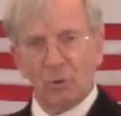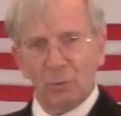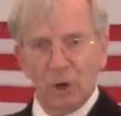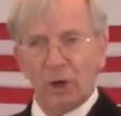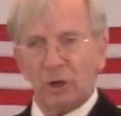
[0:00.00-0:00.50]

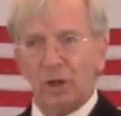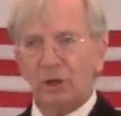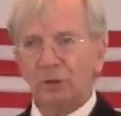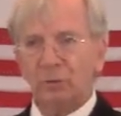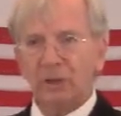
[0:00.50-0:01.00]

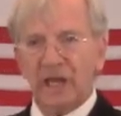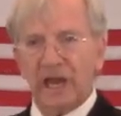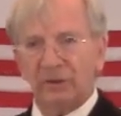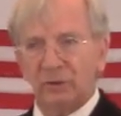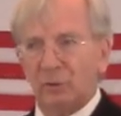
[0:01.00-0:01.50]
work. You
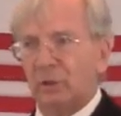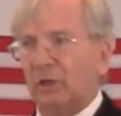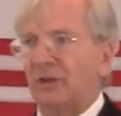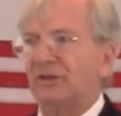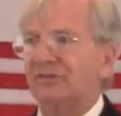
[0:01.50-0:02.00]
can't do
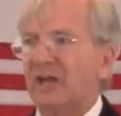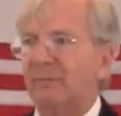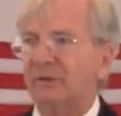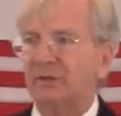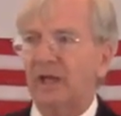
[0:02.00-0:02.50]
it on the
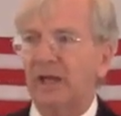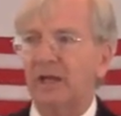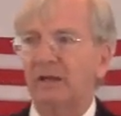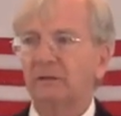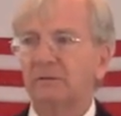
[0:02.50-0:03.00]
Sabbath
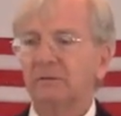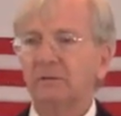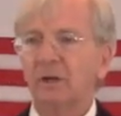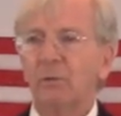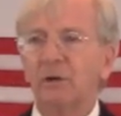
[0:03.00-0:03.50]
day.
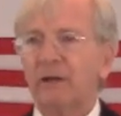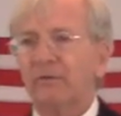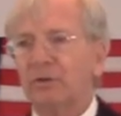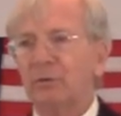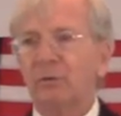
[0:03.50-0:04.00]

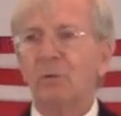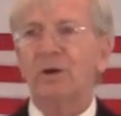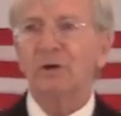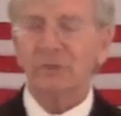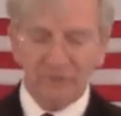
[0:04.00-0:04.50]
Whatever you do
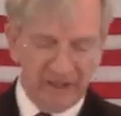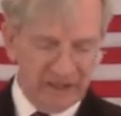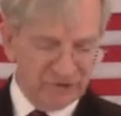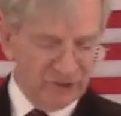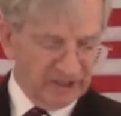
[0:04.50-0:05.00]
on other
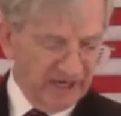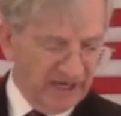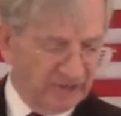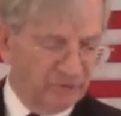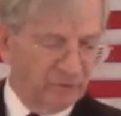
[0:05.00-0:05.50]
days, you
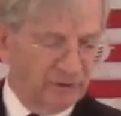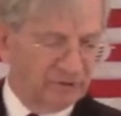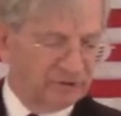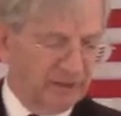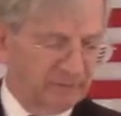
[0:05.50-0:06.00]
can't do on
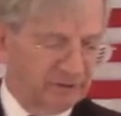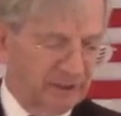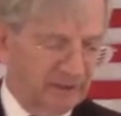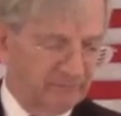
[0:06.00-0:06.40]
the Sabbath day.